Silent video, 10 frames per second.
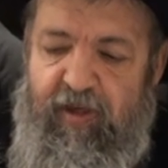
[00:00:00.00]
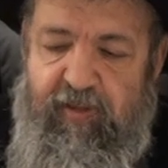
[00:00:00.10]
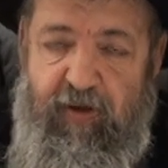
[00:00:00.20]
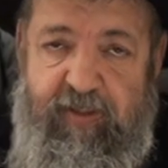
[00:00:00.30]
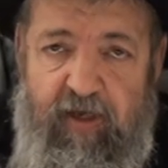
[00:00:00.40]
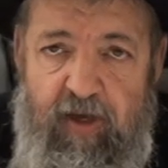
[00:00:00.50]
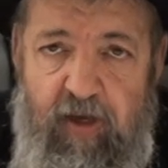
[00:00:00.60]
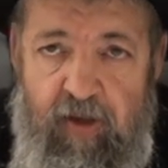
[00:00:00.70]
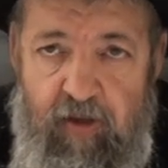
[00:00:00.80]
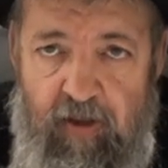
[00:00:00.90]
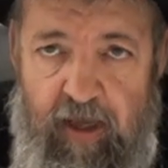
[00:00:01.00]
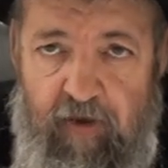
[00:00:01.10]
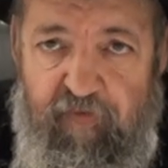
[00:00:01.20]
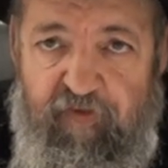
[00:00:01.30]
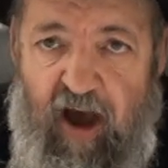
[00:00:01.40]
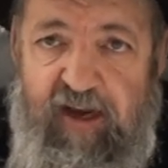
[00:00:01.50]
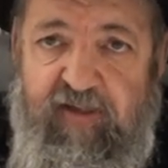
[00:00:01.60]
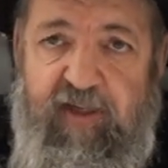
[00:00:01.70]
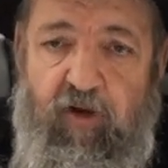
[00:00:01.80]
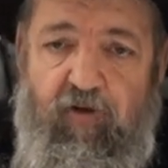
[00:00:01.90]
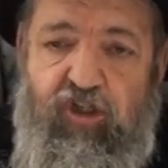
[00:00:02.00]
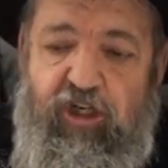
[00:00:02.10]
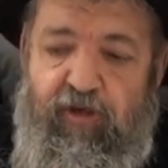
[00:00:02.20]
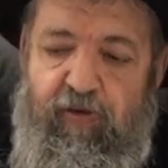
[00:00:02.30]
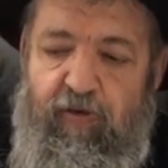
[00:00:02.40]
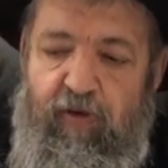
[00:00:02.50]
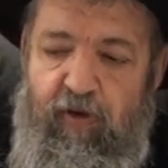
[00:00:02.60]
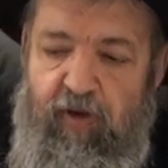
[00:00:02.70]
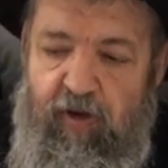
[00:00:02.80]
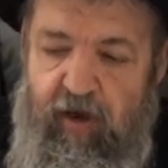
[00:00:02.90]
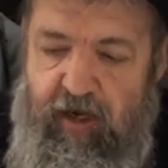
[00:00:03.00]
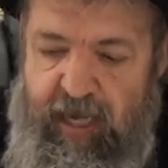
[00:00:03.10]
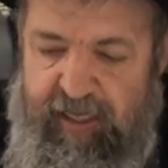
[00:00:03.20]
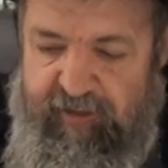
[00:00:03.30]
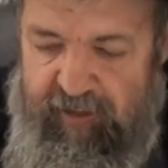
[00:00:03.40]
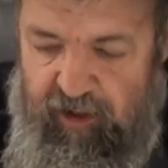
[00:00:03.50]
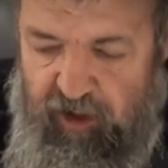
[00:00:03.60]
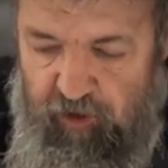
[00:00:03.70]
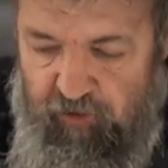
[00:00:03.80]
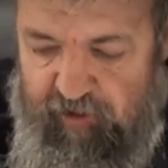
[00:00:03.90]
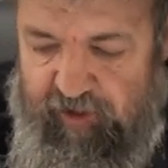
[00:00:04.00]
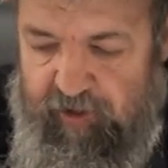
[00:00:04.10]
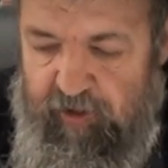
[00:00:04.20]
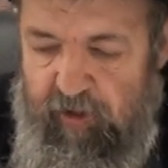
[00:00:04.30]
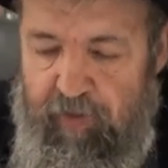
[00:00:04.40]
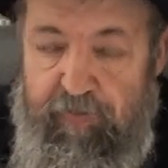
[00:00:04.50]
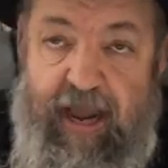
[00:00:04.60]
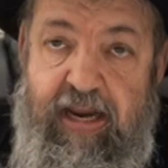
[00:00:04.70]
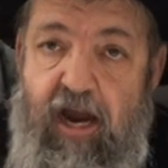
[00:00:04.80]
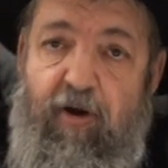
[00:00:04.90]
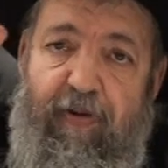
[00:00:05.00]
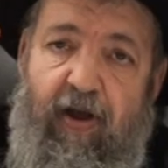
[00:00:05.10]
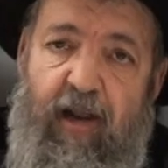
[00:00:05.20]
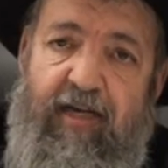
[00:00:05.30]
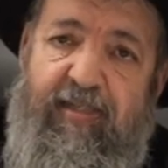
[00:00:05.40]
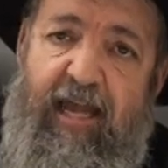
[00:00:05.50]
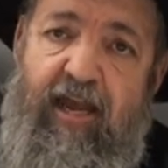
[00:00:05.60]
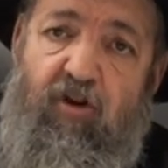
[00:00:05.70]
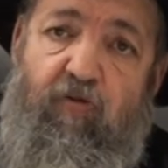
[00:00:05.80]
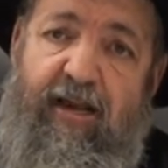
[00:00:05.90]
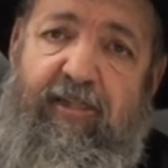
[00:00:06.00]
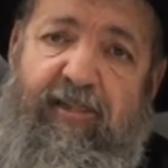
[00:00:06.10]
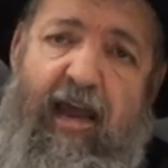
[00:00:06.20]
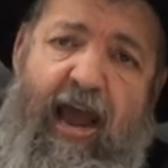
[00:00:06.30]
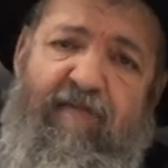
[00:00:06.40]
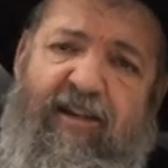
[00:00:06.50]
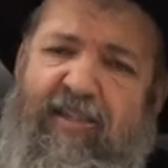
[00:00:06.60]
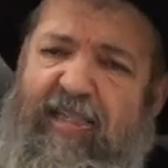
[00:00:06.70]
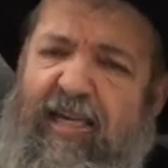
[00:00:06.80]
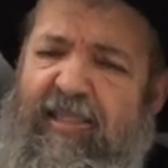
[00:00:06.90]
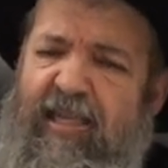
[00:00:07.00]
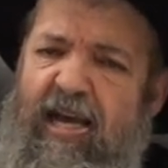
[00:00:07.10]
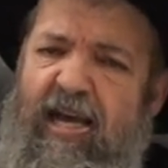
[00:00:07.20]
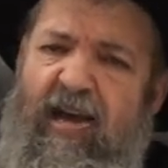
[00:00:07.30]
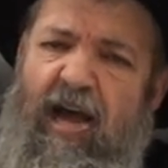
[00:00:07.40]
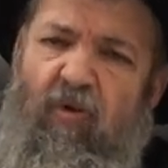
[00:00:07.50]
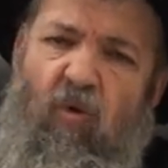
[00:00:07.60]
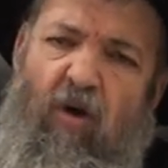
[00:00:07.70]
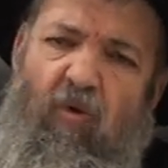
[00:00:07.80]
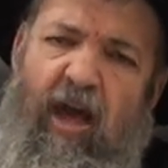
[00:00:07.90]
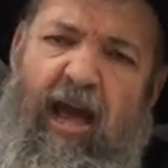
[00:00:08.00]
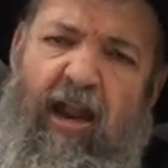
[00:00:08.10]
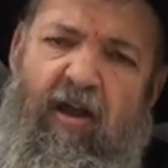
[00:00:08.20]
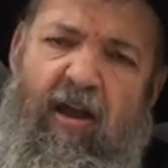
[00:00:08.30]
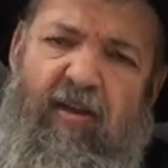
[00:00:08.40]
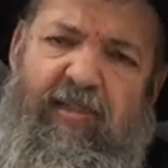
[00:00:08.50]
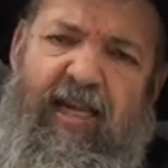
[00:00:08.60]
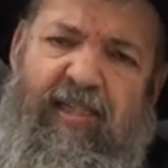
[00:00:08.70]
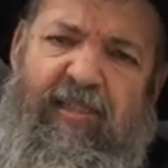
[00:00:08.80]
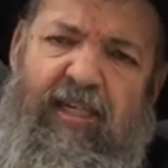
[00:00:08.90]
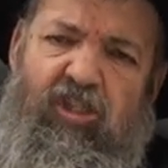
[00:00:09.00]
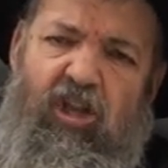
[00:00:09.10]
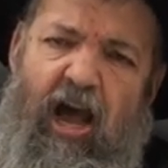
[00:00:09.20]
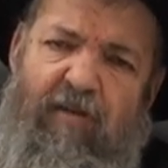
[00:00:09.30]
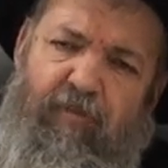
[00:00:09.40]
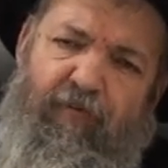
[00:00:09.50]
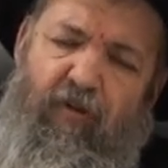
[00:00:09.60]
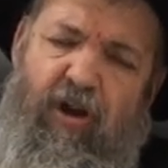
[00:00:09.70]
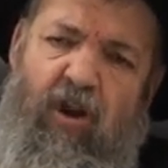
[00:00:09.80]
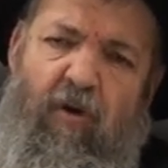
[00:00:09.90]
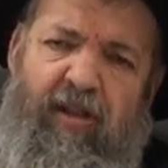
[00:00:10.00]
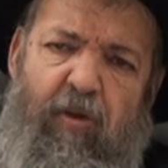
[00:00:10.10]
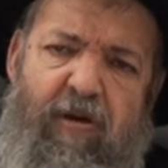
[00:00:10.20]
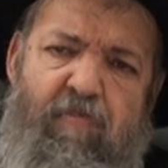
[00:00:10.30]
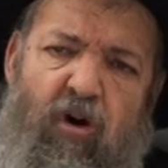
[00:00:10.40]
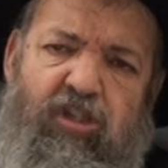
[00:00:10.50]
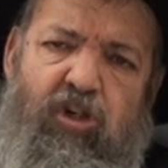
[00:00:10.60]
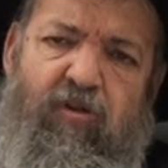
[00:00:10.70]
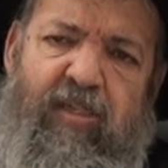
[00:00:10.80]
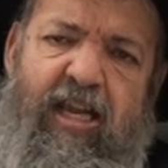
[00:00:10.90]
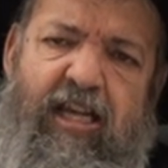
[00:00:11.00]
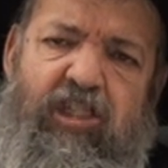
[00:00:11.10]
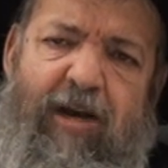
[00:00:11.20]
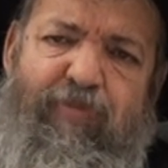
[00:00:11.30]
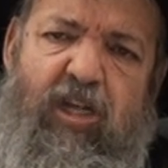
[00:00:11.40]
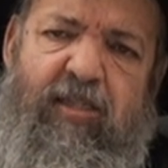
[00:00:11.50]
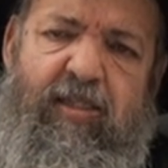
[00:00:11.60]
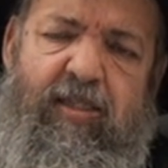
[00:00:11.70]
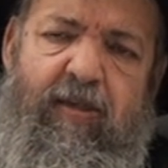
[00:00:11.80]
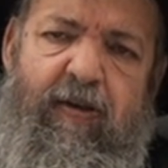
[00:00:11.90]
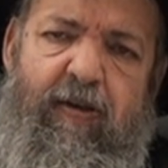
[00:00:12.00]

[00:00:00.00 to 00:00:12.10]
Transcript: This was the final solution against the Jews. Pen Yerba, lest they increase, they're having six at one, at six each time. Before you know it, there'll be more Jews than Egyptians.